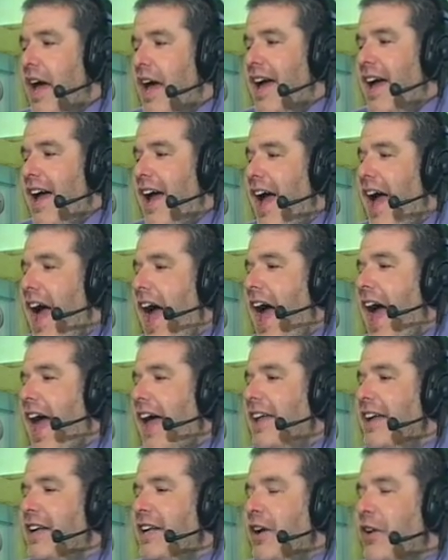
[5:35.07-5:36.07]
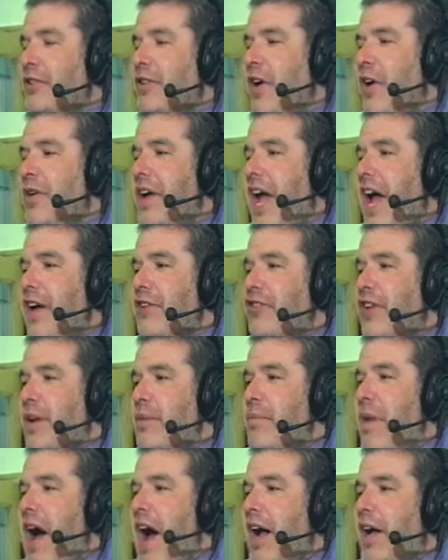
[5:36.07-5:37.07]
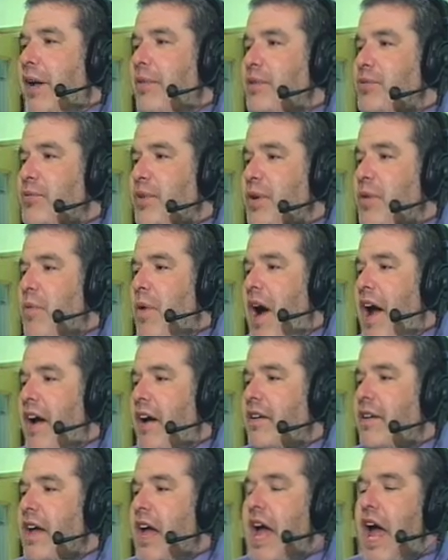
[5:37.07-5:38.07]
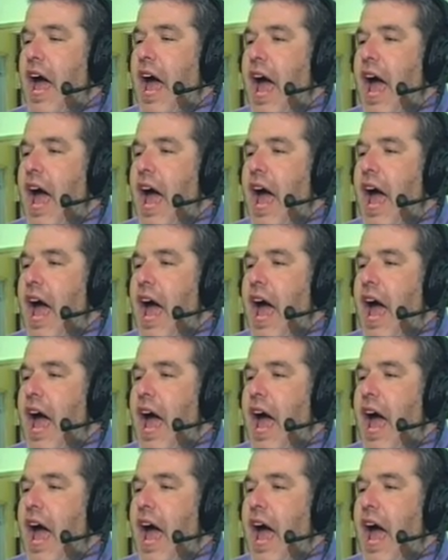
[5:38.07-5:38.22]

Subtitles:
And, no cash out of pocket was required.